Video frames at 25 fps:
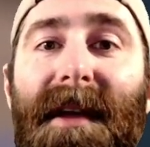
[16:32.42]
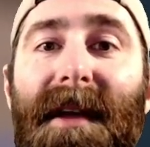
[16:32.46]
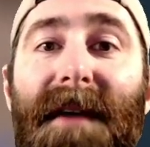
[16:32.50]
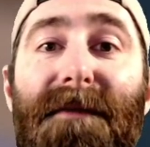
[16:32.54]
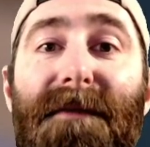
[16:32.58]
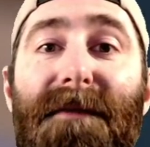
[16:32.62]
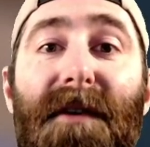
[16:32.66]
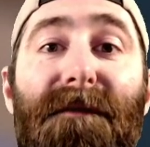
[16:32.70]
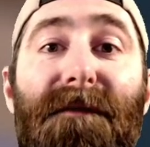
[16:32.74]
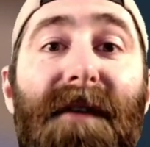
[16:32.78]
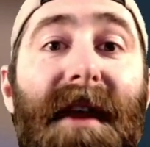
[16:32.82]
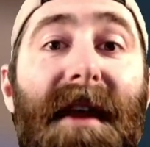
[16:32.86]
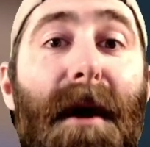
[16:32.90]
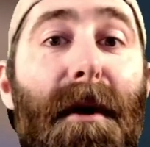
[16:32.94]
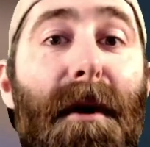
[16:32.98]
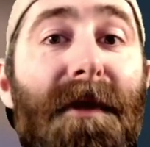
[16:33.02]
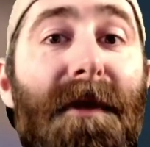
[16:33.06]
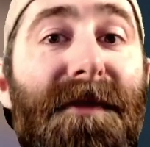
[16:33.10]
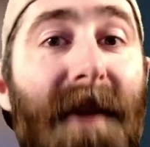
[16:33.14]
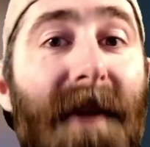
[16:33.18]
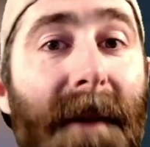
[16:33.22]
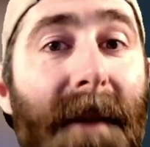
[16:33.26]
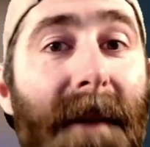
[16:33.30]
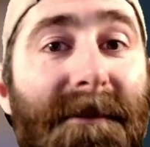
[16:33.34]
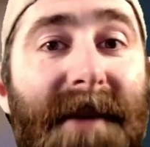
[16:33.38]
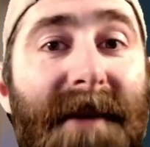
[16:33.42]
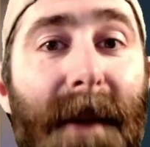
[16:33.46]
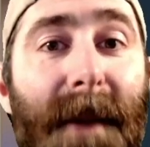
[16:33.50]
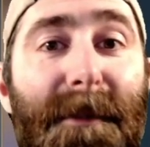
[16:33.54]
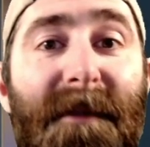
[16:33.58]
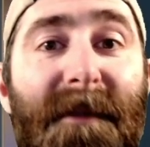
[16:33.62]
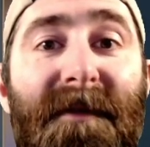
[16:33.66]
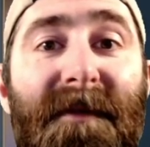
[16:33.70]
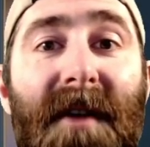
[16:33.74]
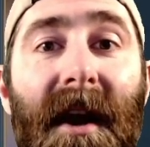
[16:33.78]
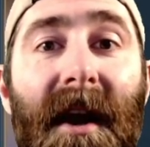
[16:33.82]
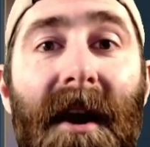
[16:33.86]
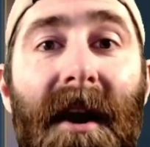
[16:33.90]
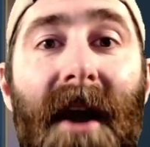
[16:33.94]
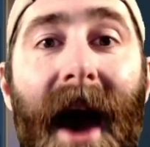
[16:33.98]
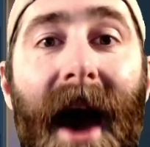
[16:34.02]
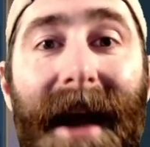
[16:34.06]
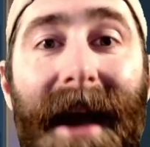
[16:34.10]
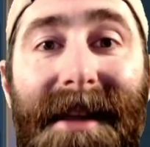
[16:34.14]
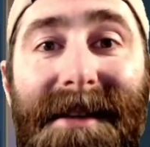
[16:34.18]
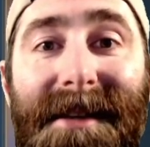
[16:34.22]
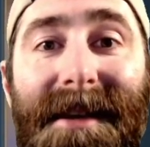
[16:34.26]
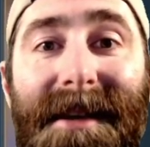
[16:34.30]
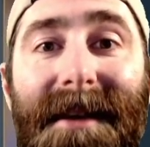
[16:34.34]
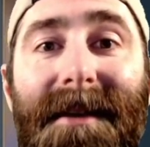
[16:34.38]
Give the video a thumbs up if you
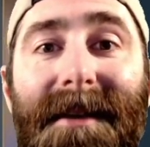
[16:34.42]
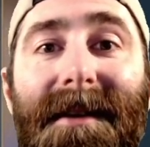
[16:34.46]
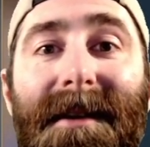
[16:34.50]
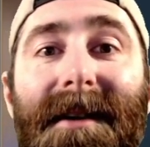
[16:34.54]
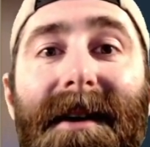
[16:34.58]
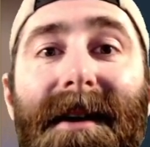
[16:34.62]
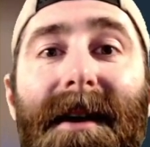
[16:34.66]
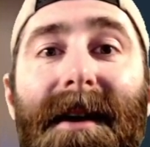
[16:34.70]
liked it.